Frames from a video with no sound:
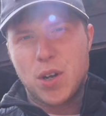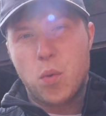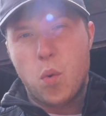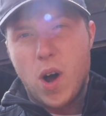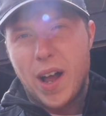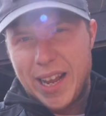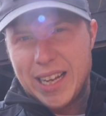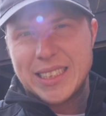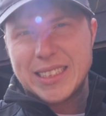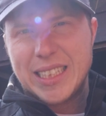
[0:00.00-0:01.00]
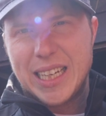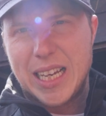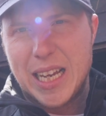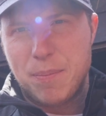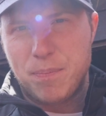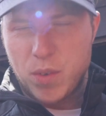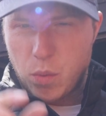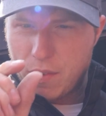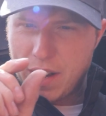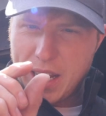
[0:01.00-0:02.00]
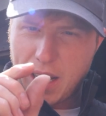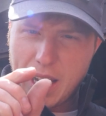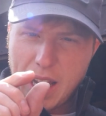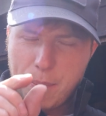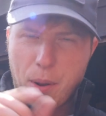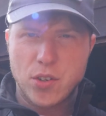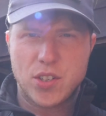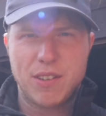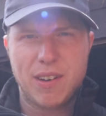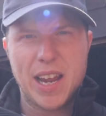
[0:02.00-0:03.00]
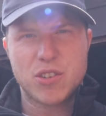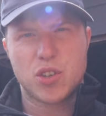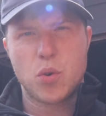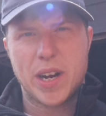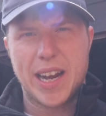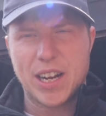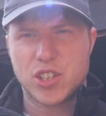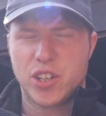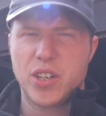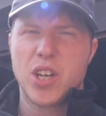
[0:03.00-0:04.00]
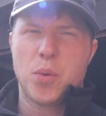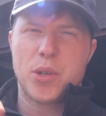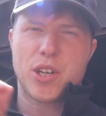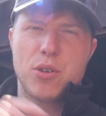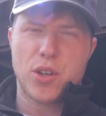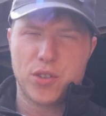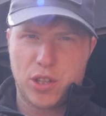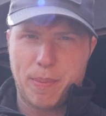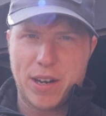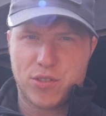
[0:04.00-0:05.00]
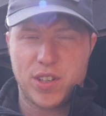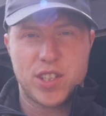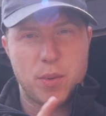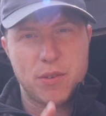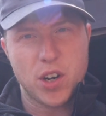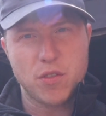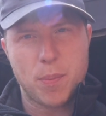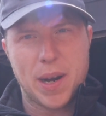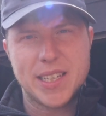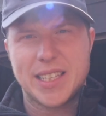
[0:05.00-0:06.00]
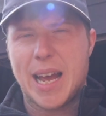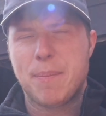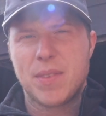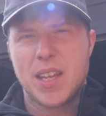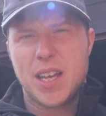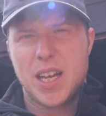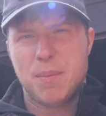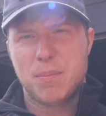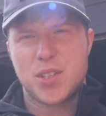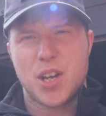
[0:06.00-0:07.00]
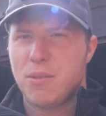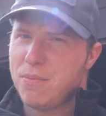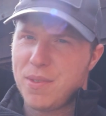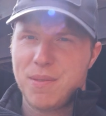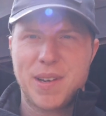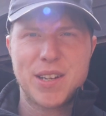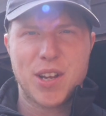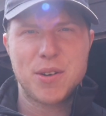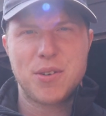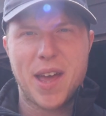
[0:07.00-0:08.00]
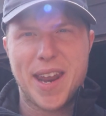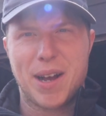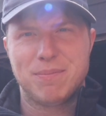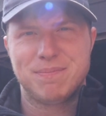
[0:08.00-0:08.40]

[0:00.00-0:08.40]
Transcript: a wire with a positive electrical connection which goes onto the battery, so we've got to replace that. So let's go and do that now.